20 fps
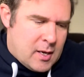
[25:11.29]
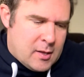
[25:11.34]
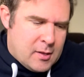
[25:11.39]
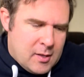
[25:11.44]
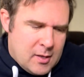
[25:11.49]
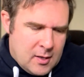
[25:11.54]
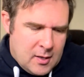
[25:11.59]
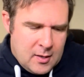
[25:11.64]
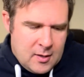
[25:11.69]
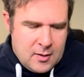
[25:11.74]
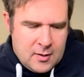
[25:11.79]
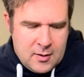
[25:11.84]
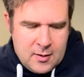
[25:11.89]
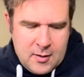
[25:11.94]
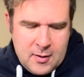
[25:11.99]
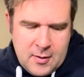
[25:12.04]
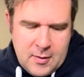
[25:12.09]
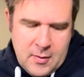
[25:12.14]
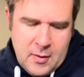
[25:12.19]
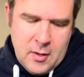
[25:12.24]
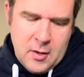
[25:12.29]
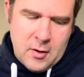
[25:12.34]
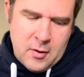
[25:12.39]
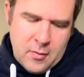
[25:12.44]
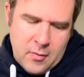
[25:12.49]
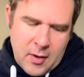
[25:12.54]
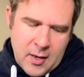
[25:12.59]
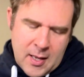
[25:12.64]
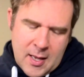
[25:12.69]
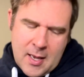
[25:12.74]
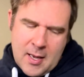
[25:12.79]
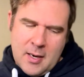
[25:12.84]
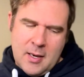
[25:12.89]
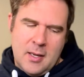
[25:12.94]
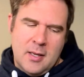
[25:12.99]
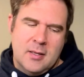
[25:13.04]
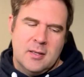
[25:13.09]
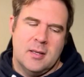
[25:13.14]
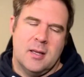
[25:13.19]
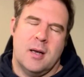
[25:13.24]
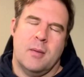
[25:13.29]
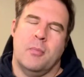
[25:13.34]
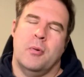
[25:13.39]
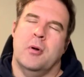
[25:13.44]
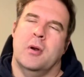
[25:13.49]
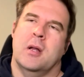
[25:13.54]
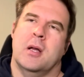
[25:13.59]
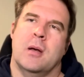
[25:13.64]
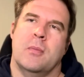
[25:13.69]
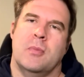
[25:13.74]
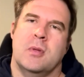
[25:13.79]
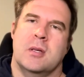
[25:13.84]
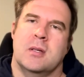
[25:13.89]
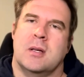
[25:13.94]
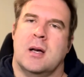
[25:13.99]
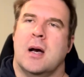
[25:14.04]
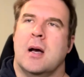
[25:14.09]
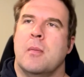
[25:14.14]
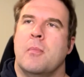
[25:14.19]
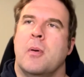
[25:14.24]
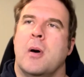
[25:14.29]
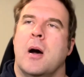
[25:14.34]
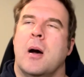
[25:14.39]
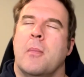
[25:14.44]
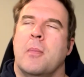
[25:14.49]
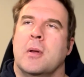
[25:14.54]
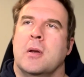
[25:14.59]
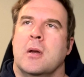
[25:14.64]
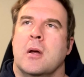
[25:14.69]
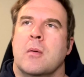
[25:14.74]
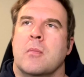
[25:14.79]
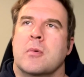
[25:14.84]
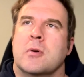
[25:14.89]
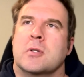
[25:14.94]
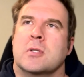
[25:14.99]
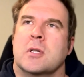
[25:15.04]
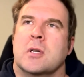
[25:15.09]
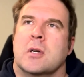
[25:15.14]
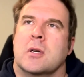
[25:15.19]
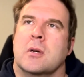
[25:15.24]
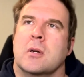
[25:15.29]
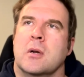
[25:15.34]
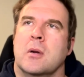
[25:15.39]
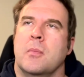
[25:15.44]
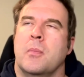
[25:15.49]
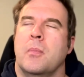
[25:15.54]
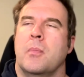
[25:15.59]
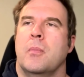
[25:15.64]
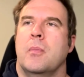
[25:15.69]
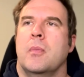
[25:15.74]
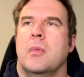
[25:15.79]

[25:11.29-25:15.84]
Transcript: I think, you know, again, he's not putting up these eye popping numbers that are going